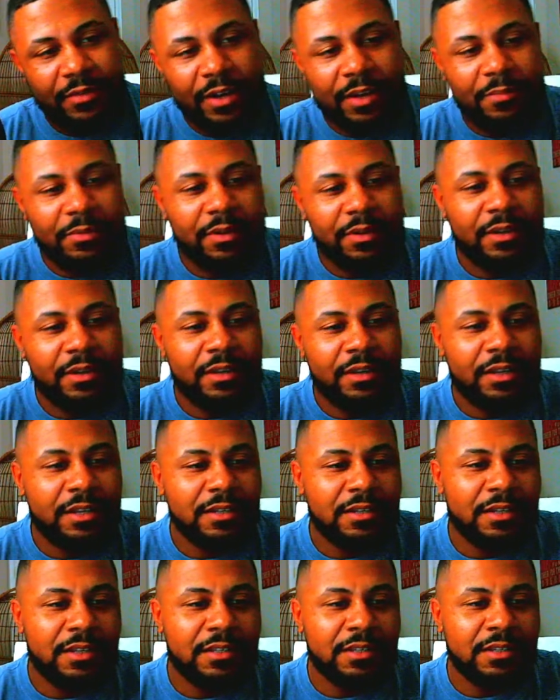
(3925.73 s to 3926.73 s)
But
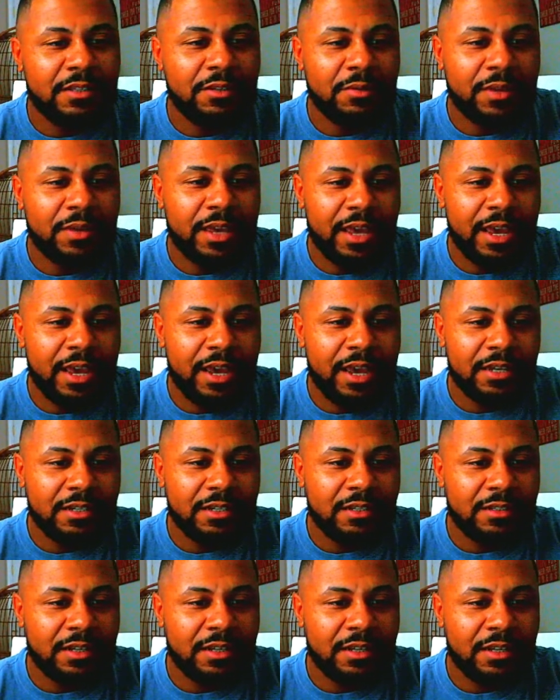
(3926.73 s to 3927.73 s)
he's still cash because
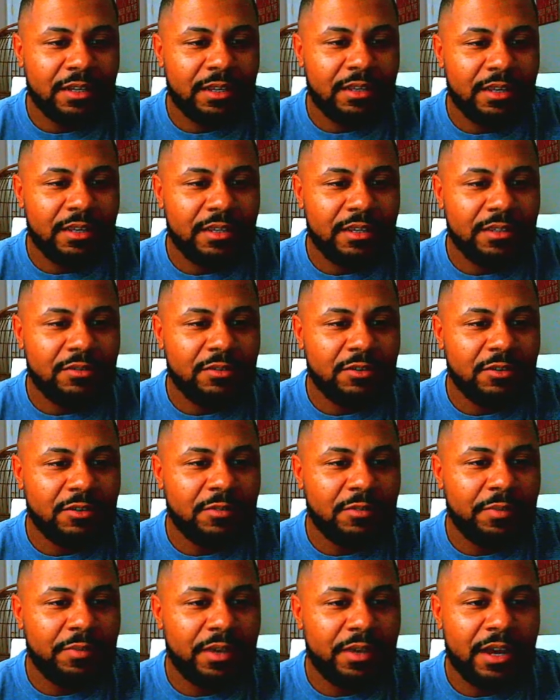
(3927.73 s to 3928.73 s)
like he's going to be
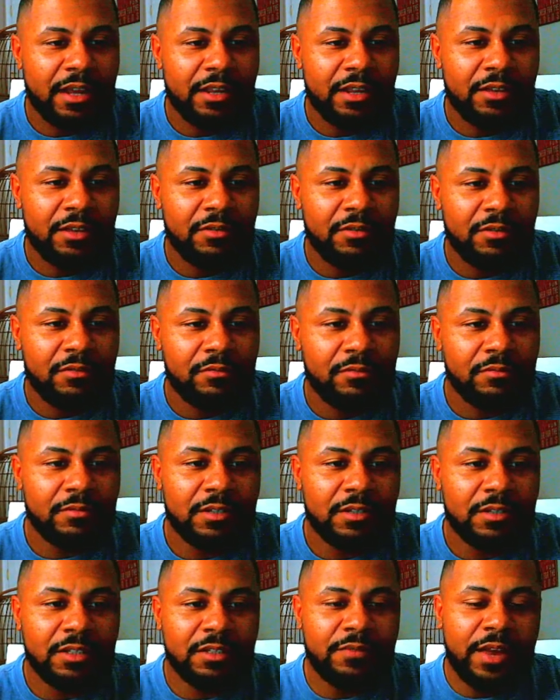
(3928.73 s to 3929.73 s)
highly owned. Just the
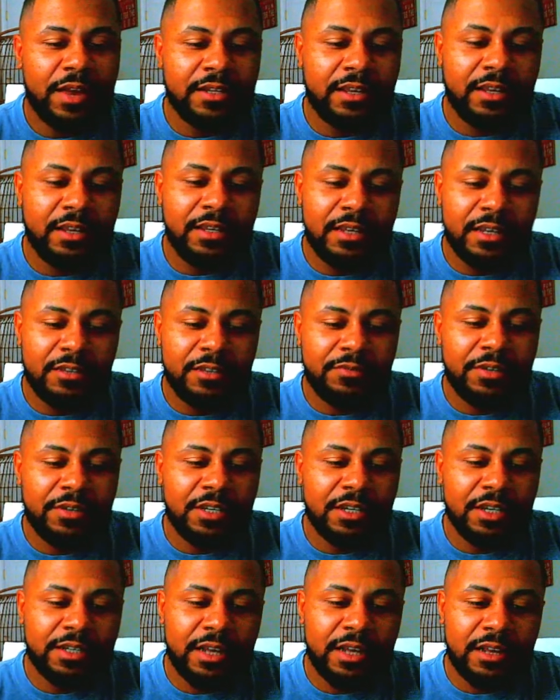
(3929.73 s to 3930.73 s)
fact that he got 3
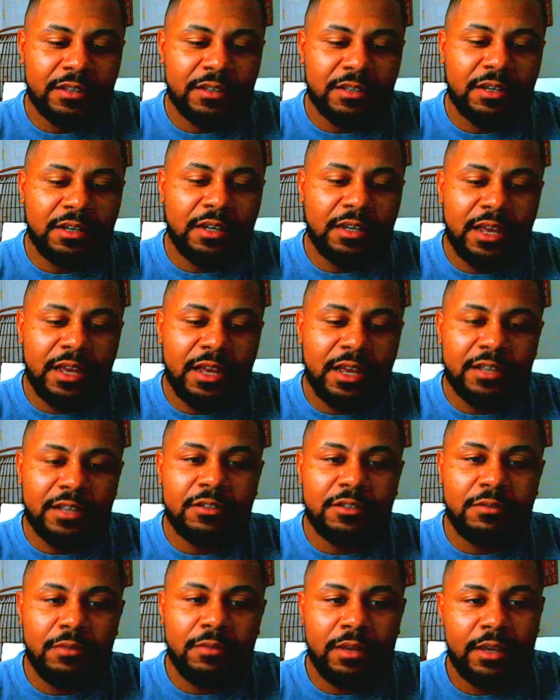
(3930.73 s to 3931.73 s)
touchdowns in the last 2
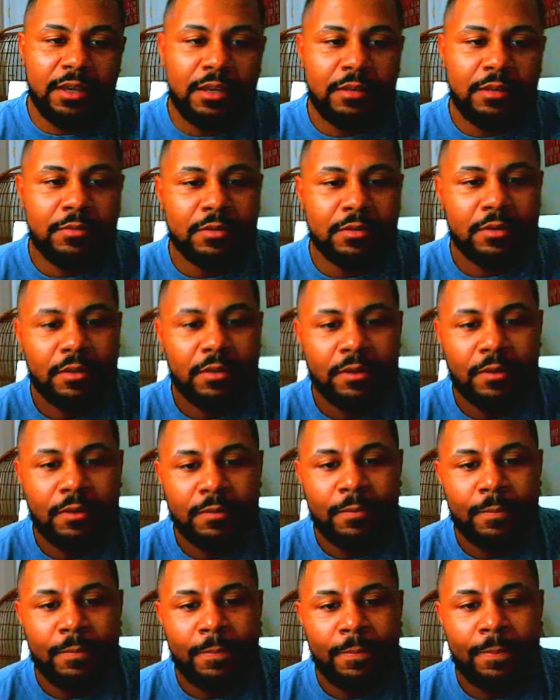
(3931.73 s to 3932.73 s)
games.
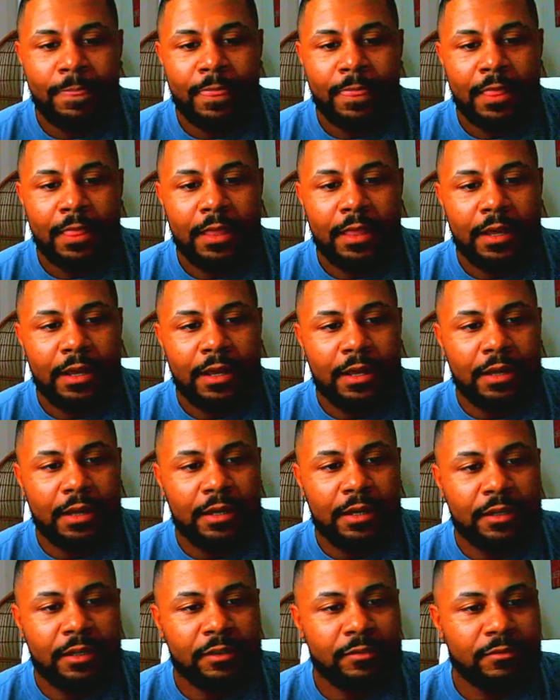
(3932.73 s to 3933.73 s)
Uh,
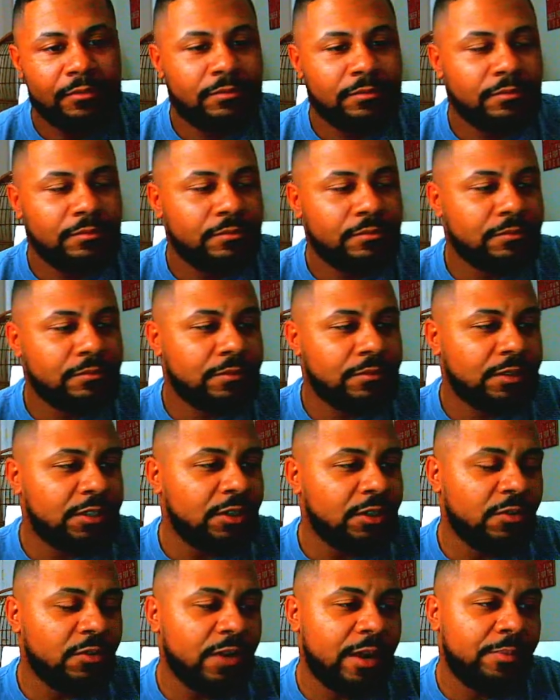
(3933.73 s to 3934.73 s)
Still a great
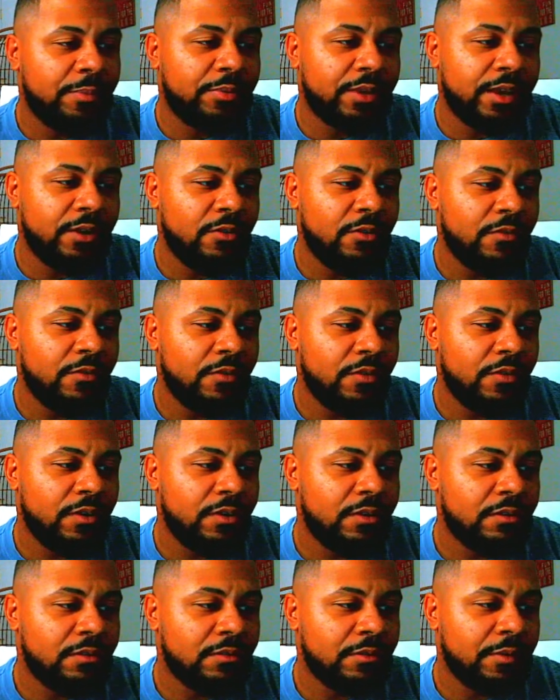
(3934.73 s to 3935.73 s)
play overall. Don't
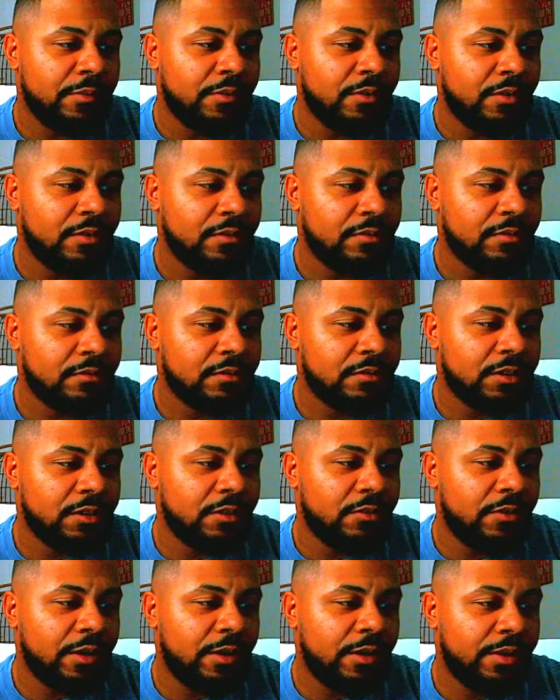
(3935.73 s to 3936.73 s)
get me wrong. Still a great
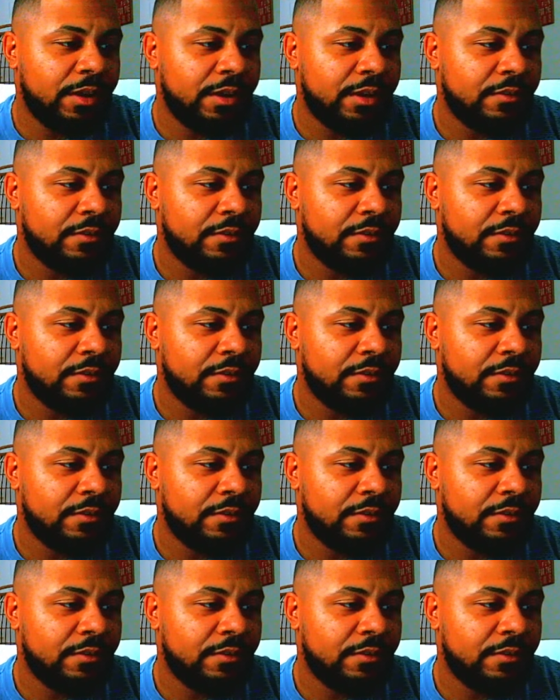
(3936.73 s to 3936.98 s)
play.